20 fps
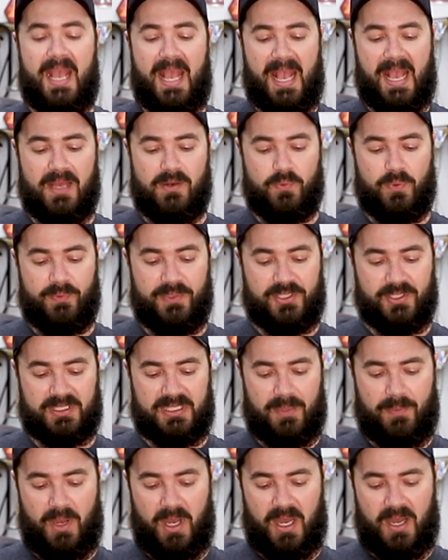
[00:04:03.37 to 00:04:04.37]
And when we took
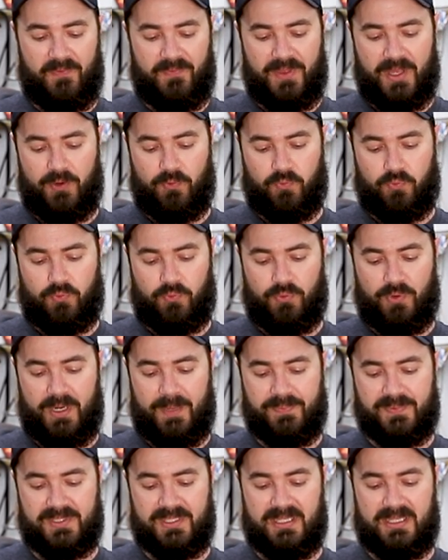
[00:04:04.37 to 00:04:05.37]
them off, they
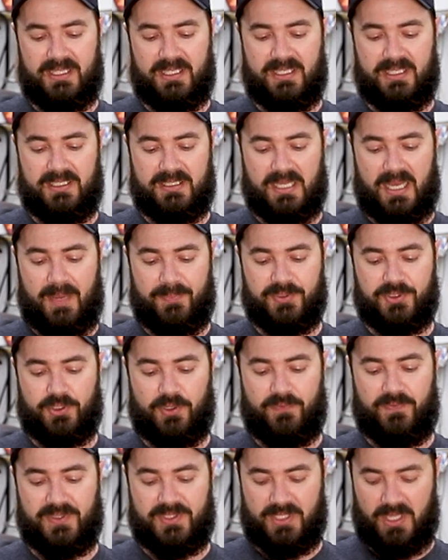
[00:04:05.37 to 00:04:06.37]
ripped the top
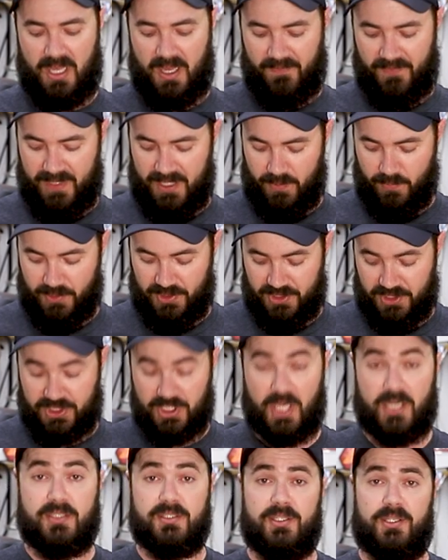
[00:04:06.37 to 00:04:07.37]
surface off and it was
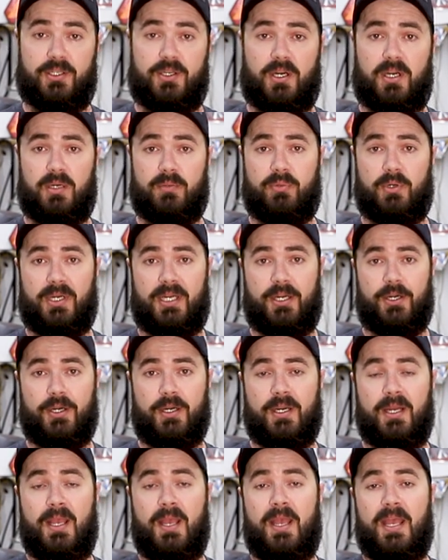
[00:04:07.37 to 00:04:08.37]
stuck to the carburetor.
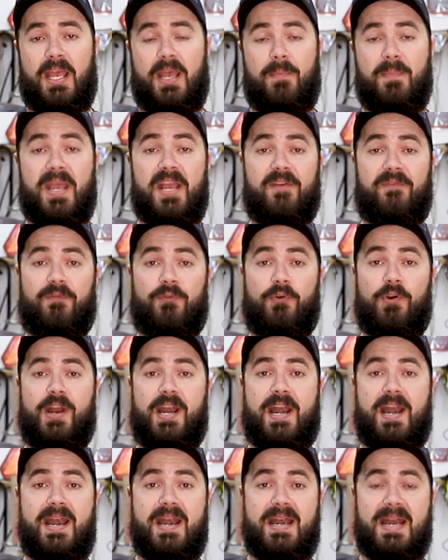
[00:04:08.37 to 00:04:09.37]
It made for a
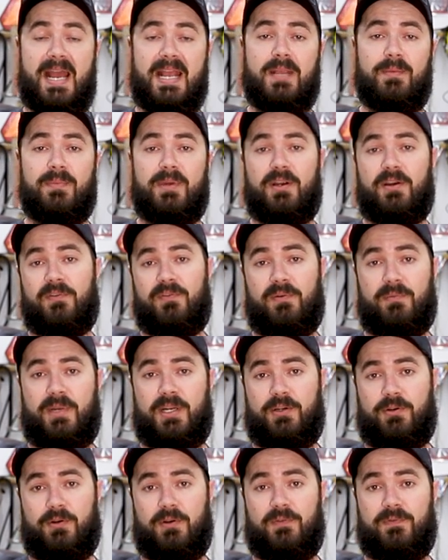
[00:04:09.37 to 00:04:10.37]
nightmare for
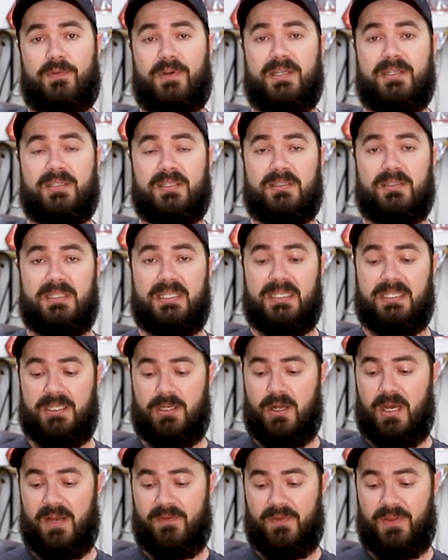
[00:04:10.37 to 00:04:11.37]
my girlfriend to clean it
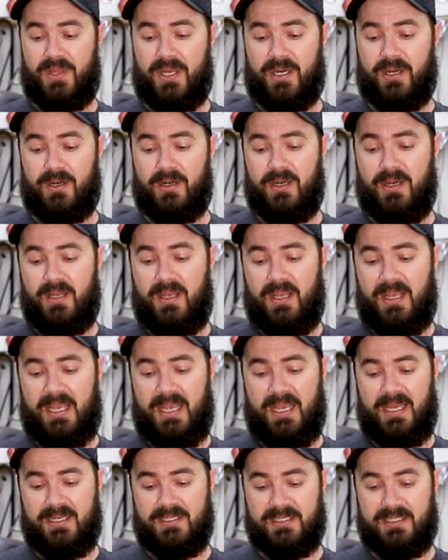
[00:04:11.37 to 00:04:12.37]
off of there
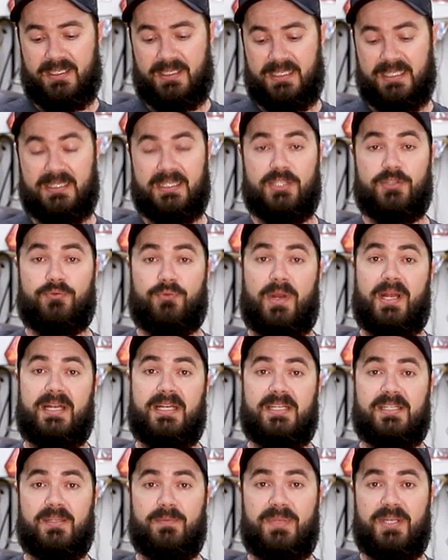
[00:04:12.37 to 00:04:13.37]
and to get these
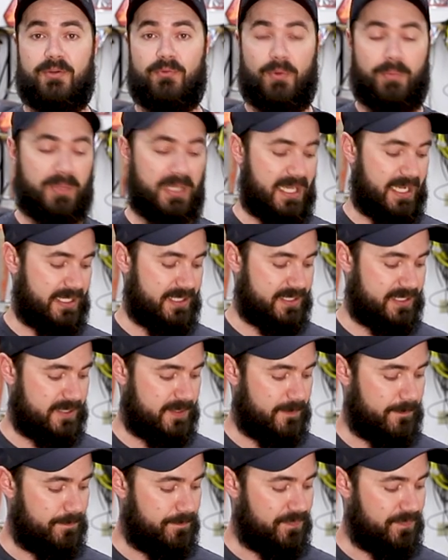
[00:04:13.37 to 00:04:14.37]
ready to be replaced.